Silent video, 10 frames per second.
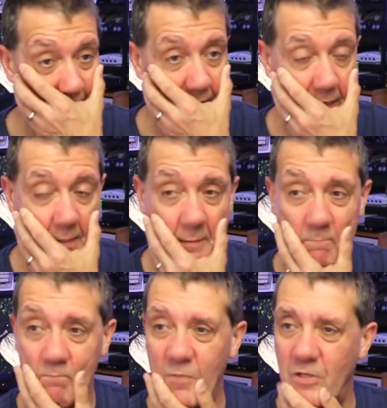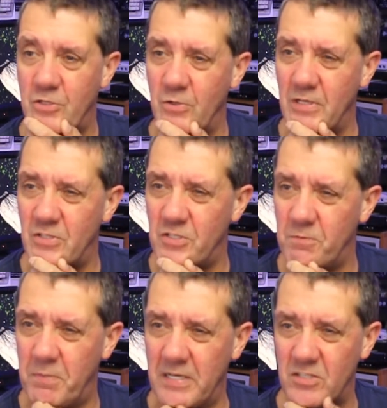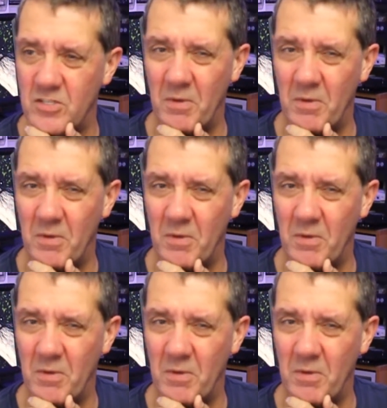I do need to speak to them.